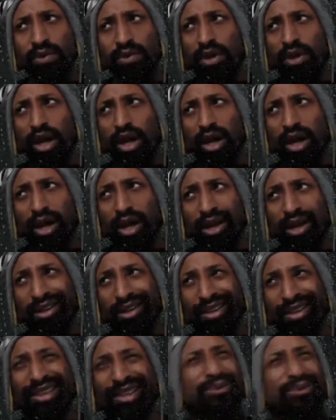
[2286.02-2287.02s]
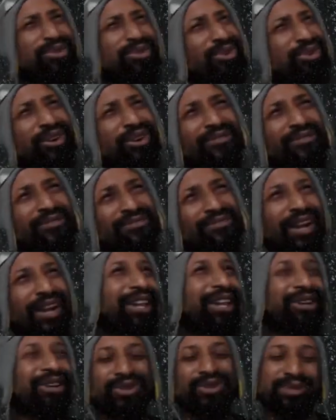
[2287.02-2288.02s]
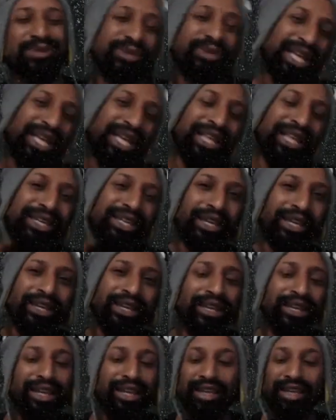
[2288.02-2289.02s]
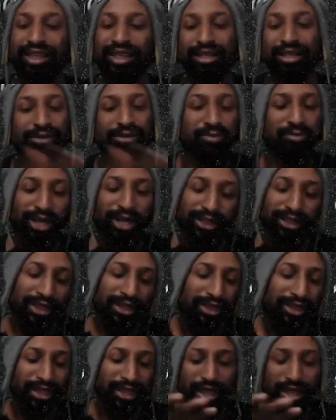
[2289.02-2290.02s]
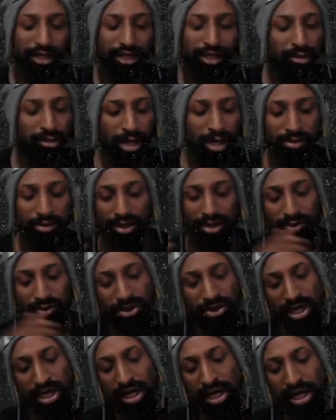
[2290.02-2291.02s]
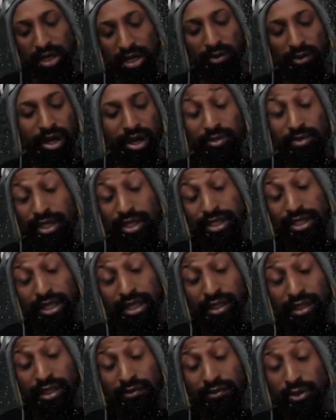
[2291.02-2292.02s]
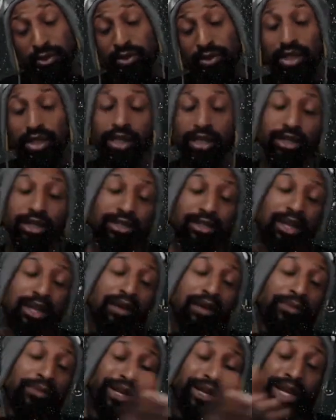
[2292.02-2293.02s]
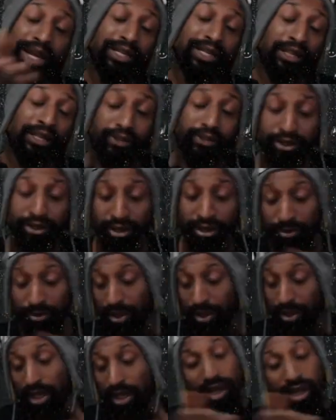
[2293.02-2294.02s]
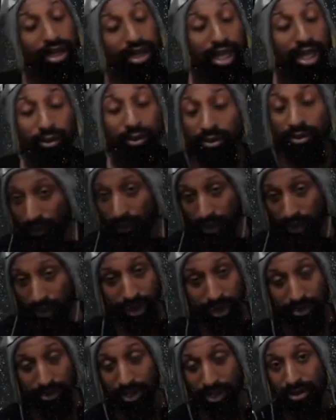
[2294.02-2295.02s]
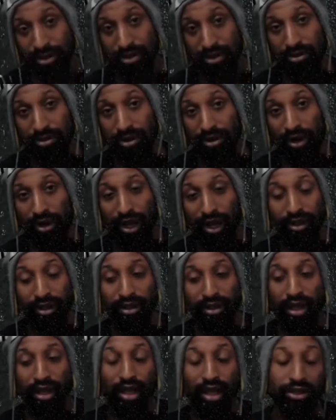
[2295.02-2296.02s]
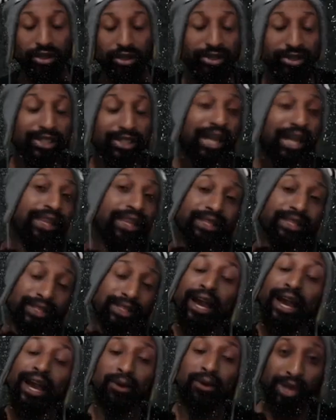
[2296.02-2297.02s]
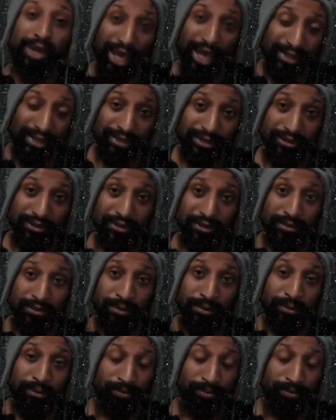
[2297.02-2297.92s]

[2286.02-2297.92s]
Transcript: Uh, I think it was during a fucking Christmas holiday it was big, thick thing. Nobody was going to read it anyways, but it sat there for 20 years. By 1933, it was fully agreed to. All right, uh, your silence is acquiescence.